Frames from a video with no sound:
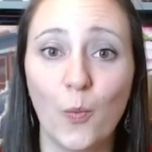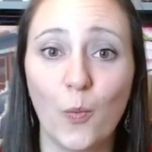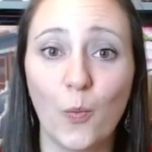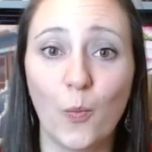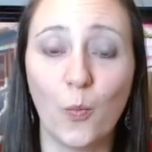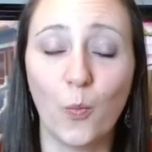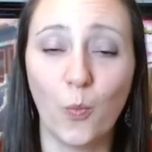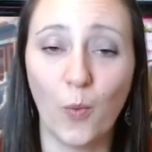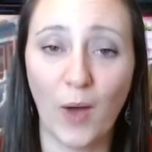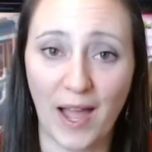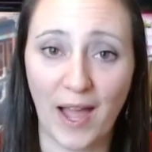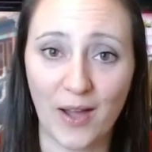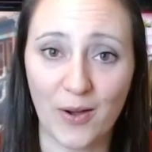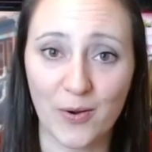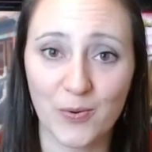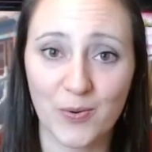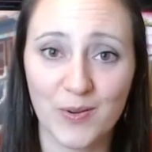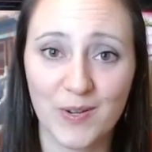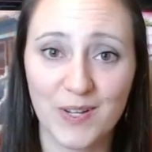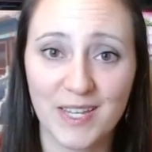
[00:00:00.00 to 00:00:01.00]

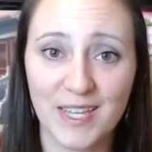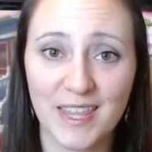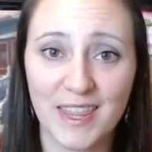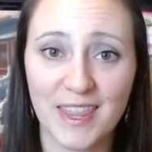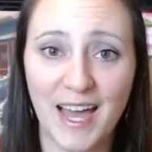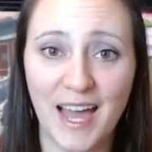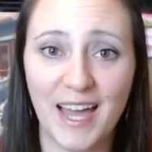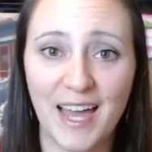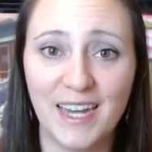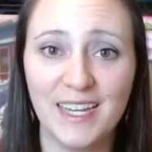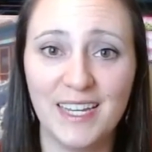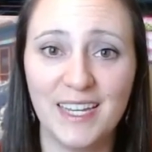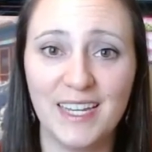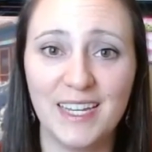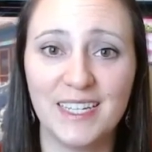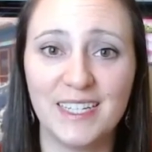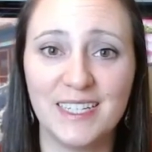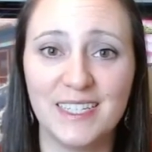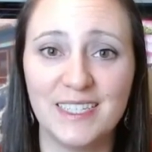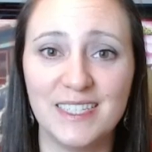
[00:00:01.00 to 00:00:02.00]
wow, that
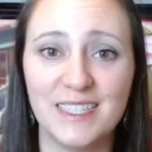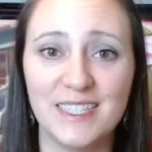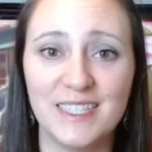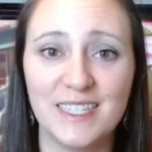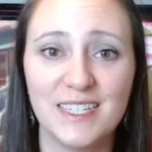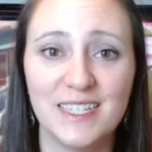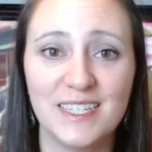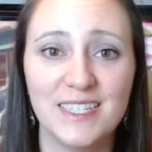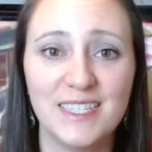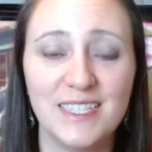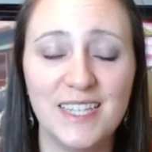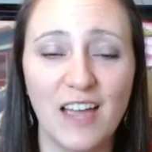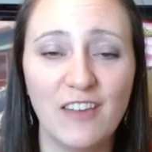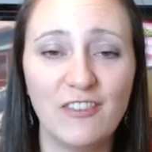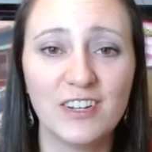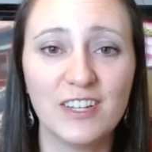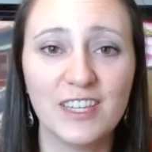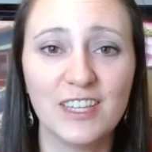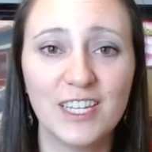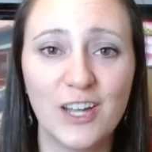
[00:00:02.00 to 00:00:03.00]
is
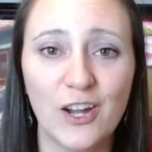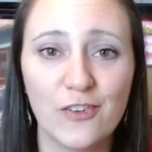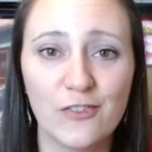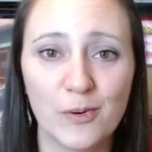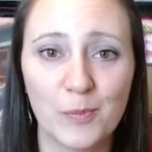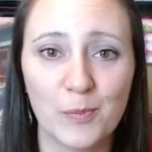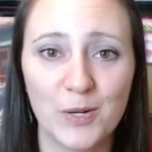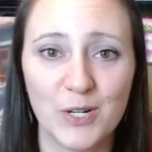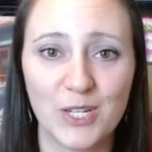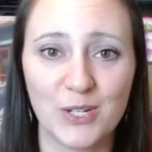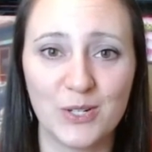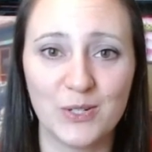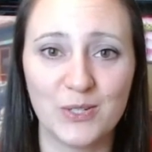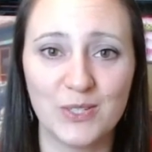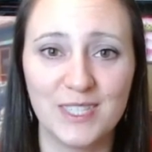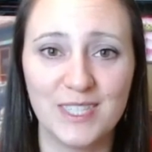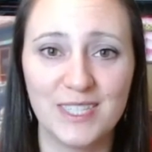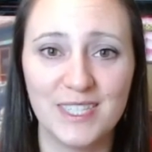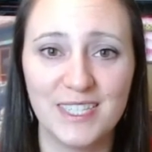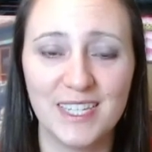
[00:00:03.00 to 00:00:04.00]
definitely
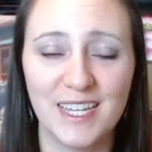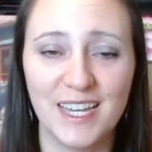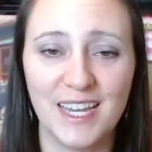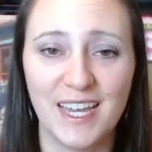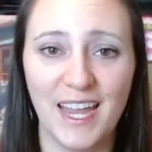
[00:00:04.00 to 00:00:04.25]
overproduced